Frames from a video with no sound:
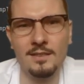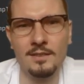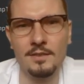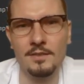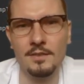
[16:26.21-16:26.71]

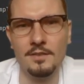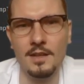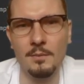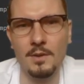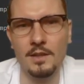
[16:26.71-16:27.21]
This is the
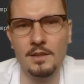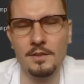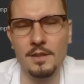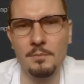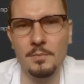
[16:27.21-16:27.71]
same like in the
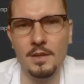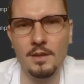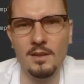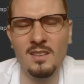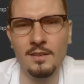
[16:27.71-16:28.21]
MP
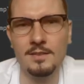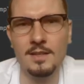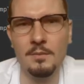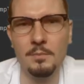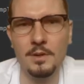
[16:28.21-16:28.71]

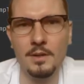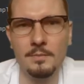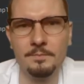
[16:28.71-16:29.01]
example.